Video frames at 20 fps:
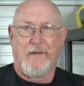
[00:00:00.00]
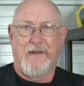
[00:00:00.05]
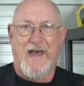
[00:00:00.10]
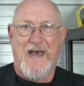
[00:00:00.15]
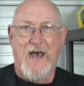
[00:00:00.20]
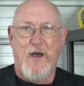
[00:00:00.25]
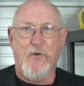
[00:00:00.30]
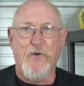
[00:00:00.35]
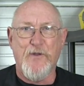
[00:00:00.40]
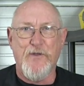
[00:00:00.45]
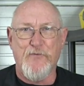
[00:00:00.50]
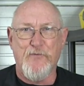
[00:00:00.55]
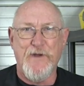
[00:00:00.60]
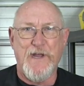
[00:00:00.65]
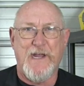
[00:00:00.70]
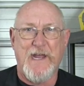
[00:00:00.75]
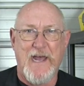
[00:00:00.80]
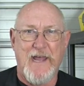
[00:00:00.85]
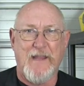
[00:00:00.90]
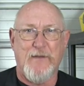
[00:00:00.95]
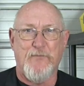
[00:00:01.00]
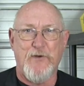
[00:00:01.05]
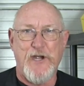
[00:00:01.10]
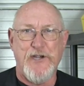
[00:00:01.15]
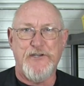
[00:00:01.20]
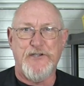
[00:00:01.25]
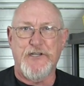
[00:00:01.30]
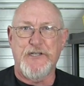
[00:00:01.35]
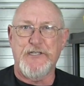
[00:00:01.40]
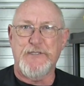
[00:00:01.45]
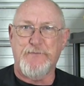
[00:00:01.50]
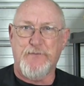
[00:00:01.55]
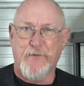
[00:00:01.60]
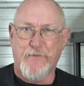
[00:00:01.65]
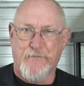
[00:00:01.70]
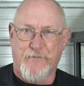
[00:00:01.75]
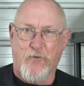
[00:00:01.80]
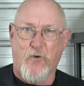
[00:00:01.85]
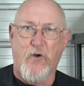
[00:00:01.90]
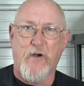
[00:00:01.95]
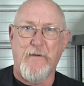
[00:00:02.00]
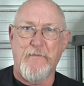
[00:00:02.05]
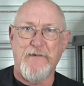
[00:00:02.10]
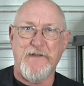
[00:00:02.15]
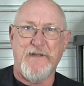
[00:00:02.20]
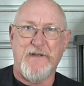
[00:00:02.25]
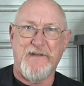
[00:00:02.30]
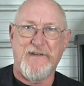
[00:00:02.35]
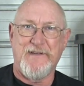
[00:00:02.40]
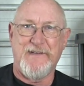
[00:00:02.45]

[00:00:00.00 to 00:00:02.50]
How are the recalibrations performed?